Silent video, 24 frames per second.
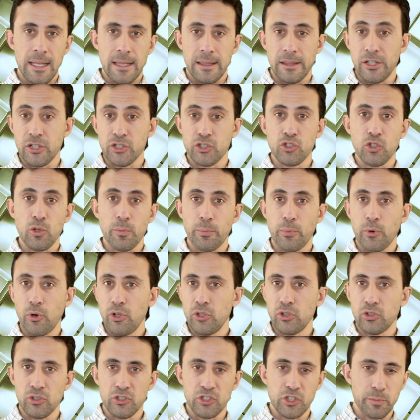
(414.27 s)
There's no
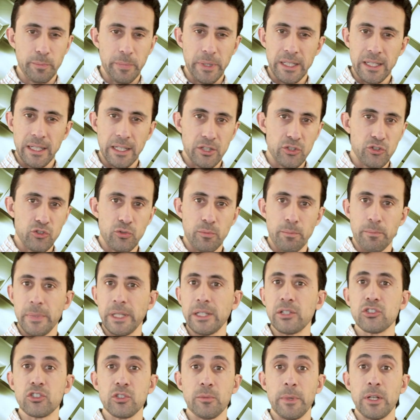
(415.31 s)
point on spending a
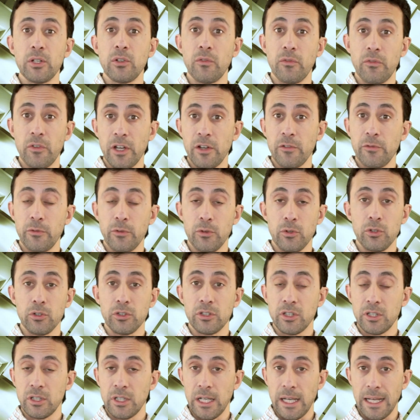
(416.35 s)
tremendous amount of effort